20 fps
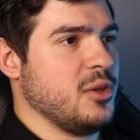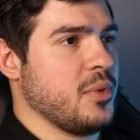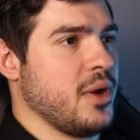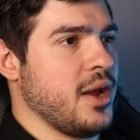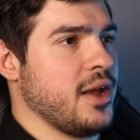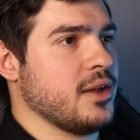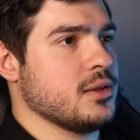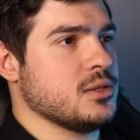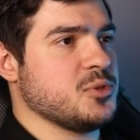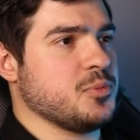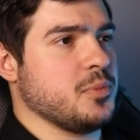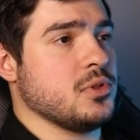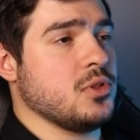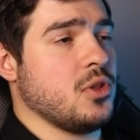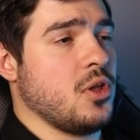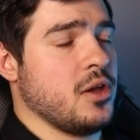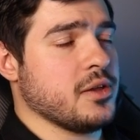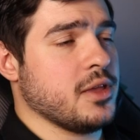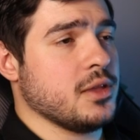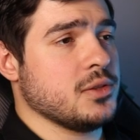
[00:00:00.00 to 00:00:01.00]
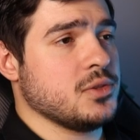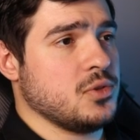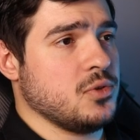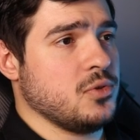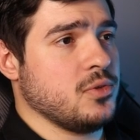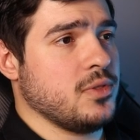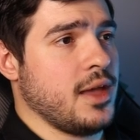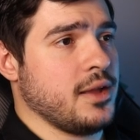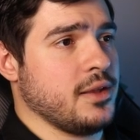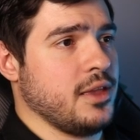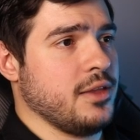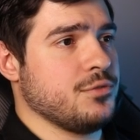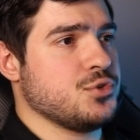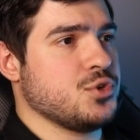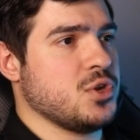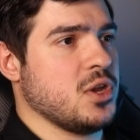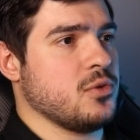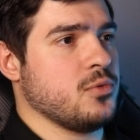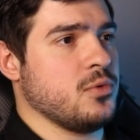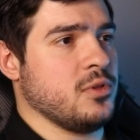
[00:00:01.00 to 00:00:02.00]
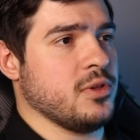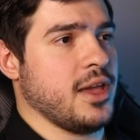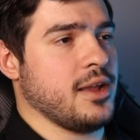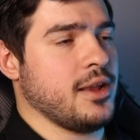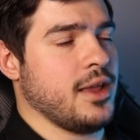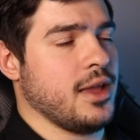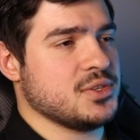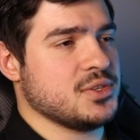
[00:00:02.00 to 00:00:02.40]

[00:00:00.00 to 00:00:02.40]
brackets belonging to that if check will get